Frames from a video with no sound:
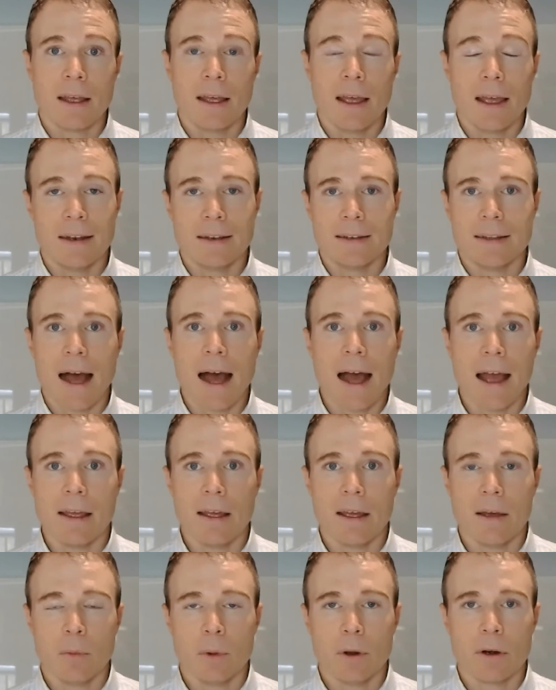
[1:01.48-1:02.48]
and die.
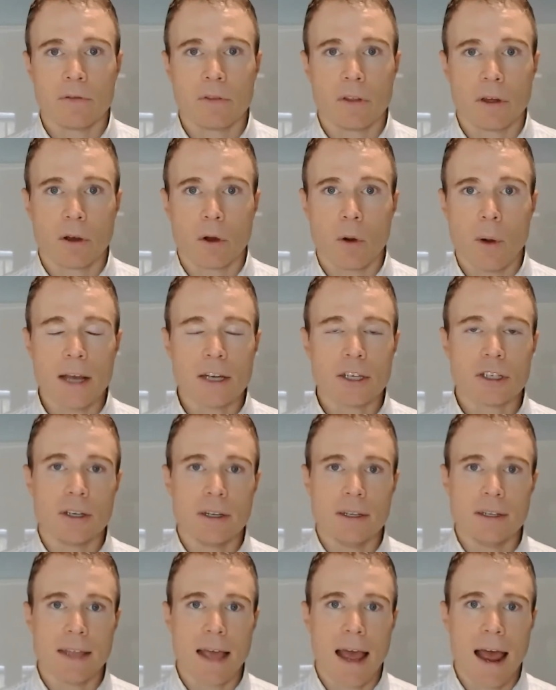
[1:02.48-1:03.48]
And one of the
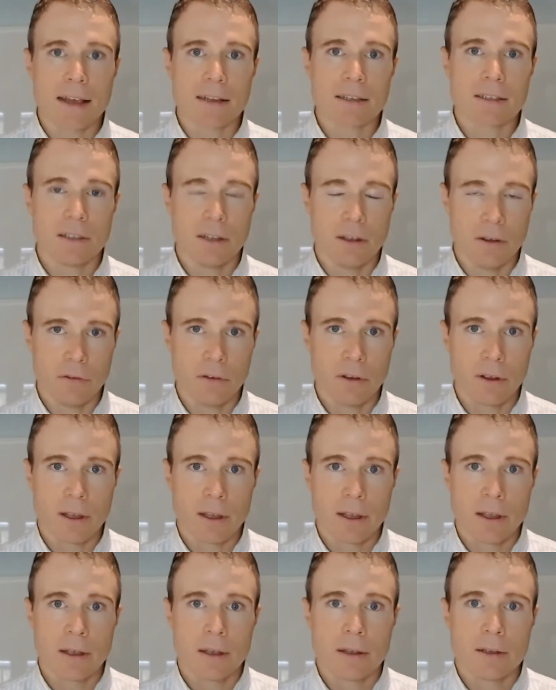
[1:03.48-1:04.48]
questions asked of
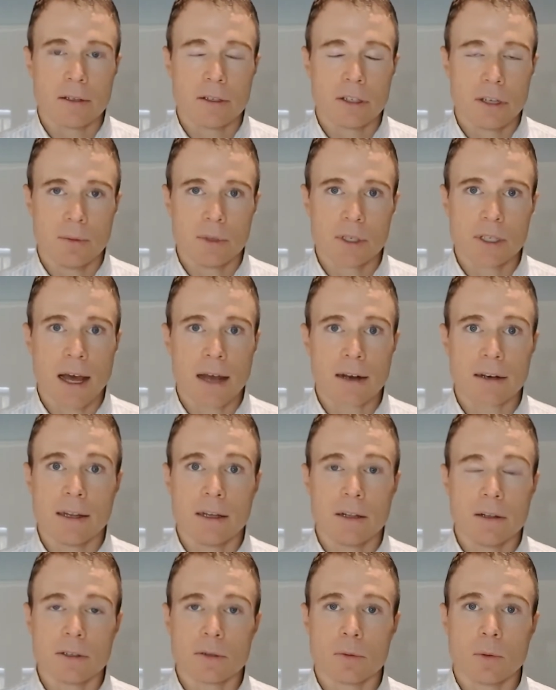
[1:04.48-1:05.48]
Jim
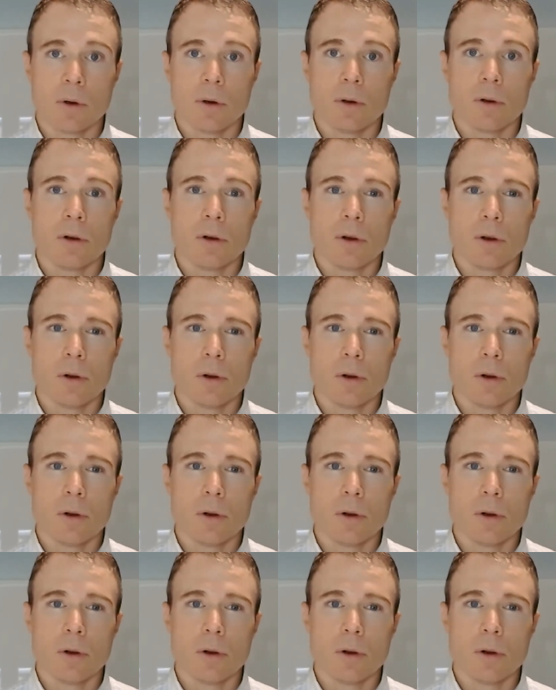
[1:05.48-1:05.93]
Stockdale is, well,